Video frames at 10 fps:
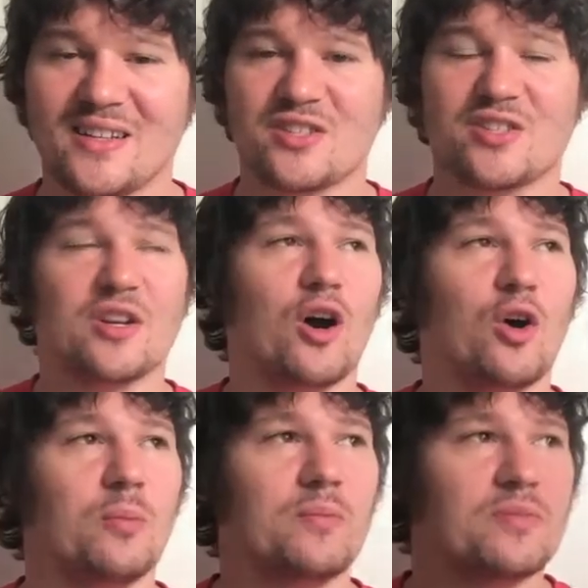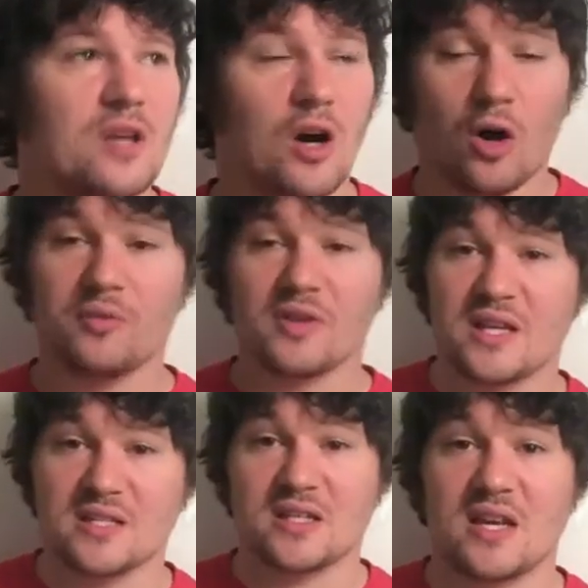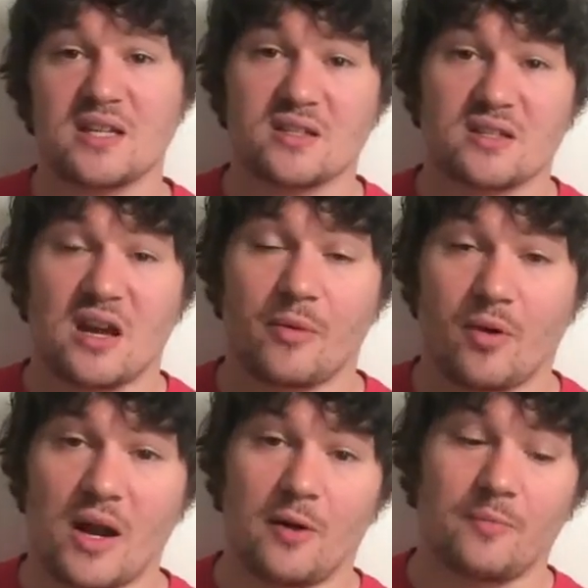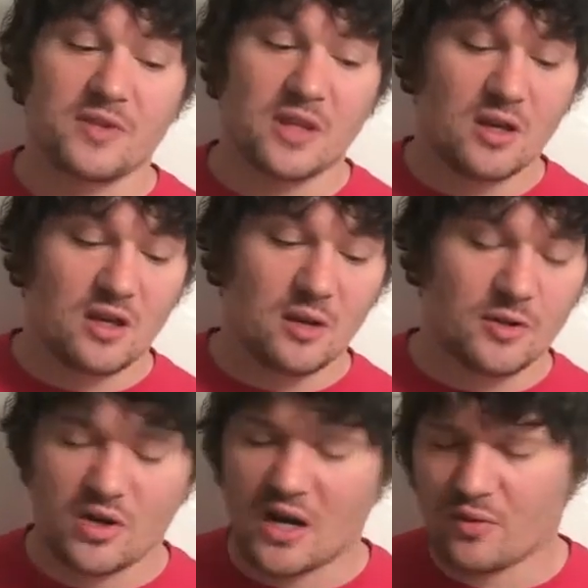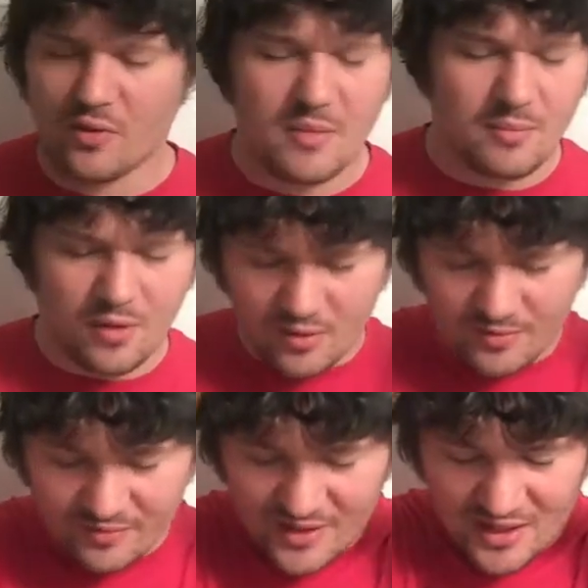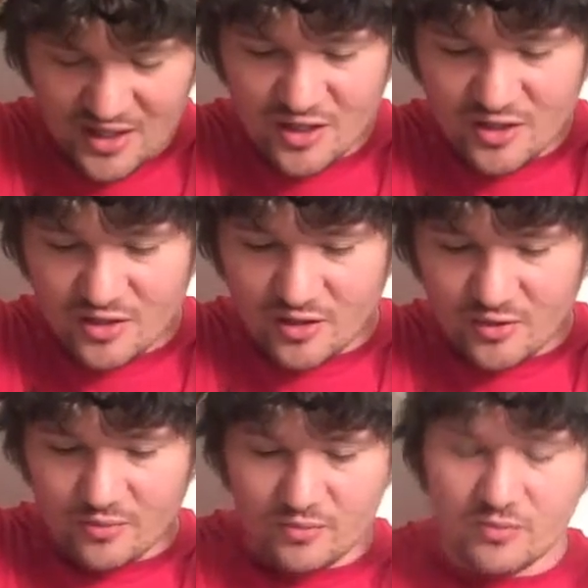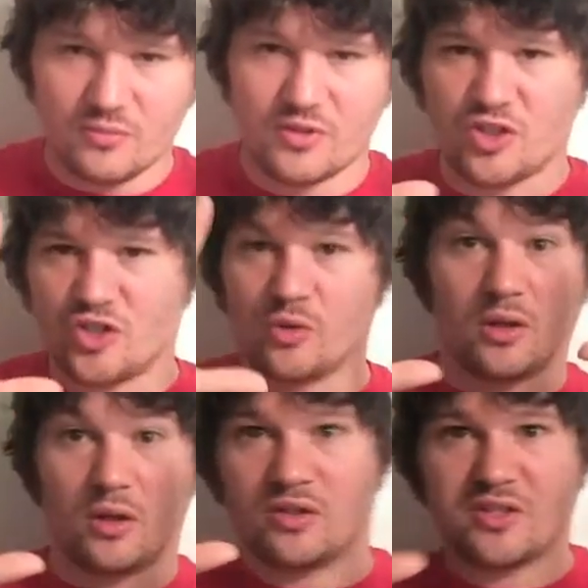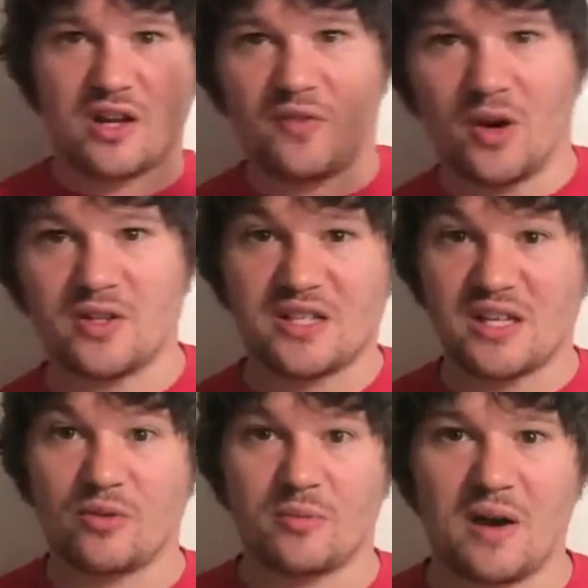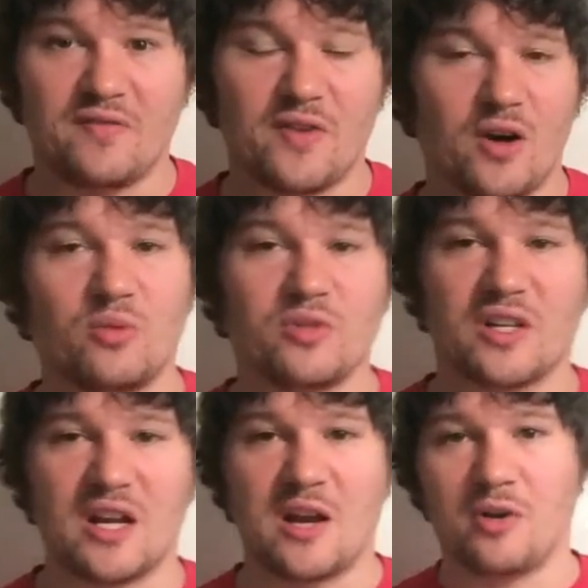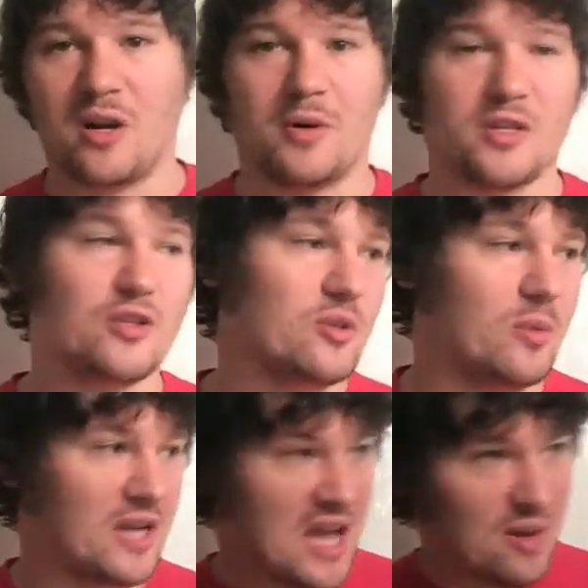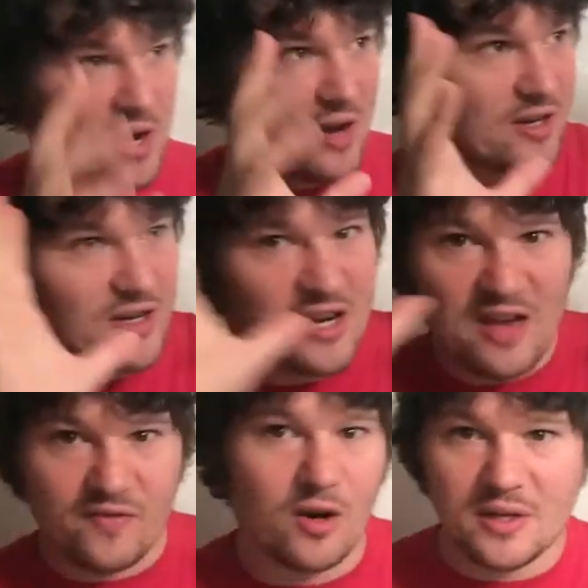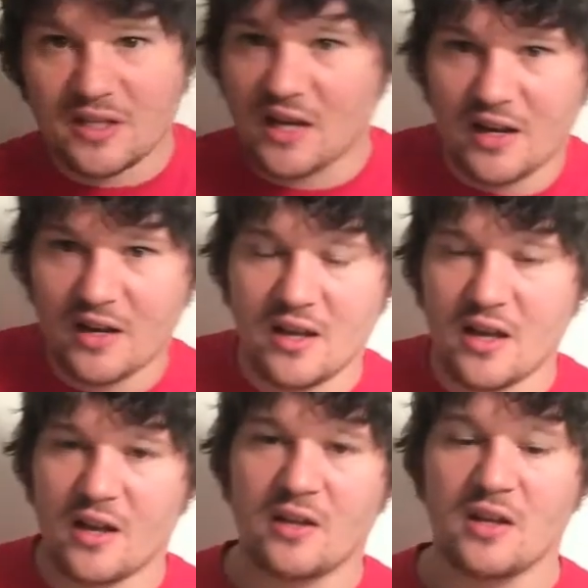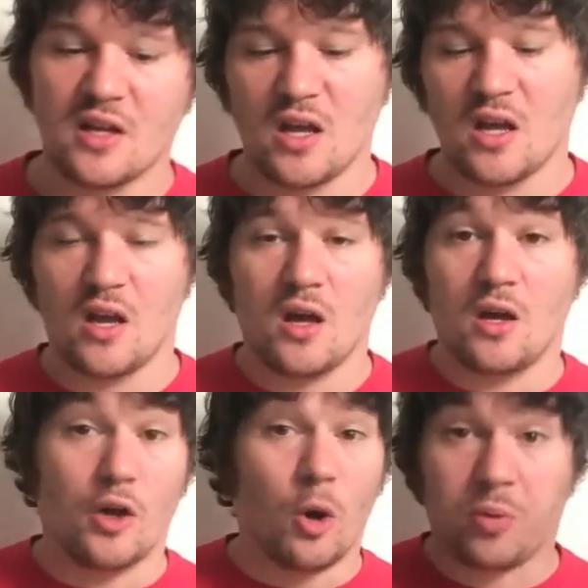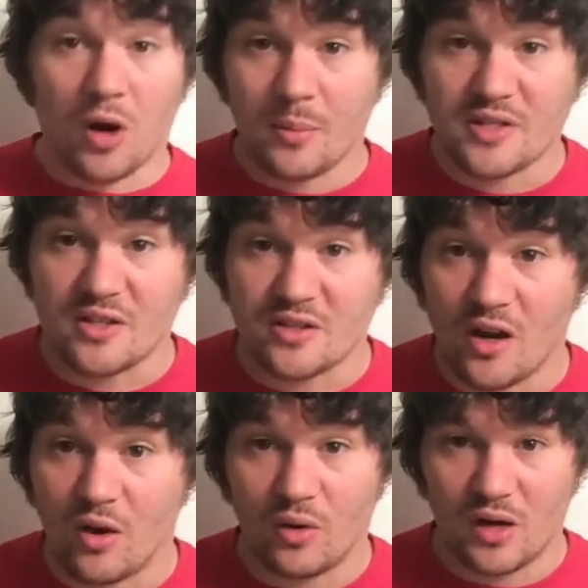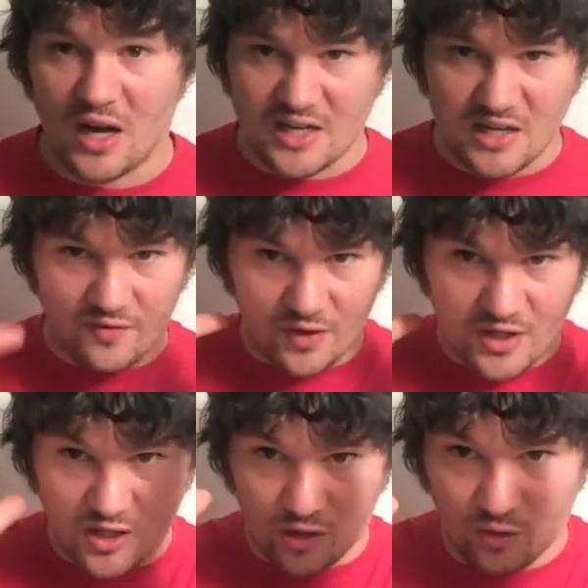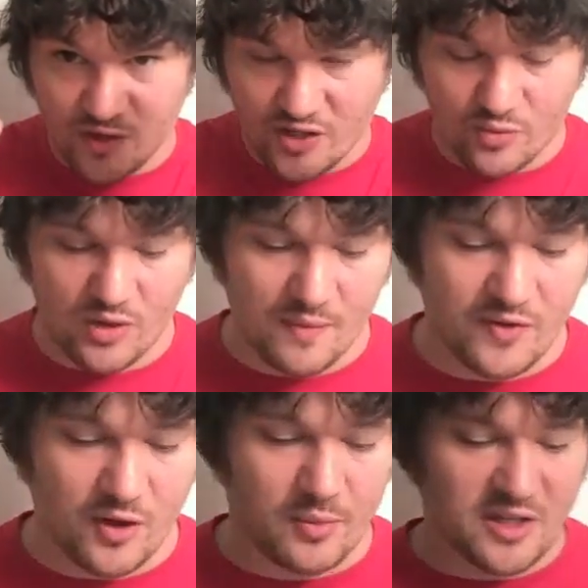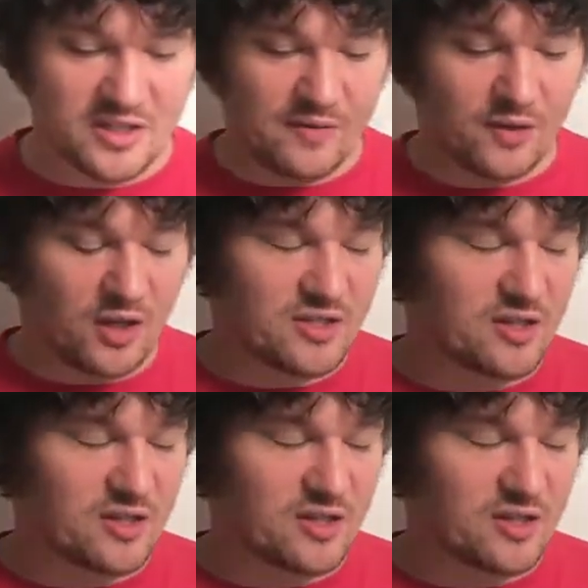So, hopefully that's the case this time around. I'm going to try to remember to just shoot a little stuff on scene with my phone to kind of put up on YouTube. Like, hey, we're out here today filming, yada, yada, yada. No promises, though. I get very tunnel vision when I'm filming because I have a lot of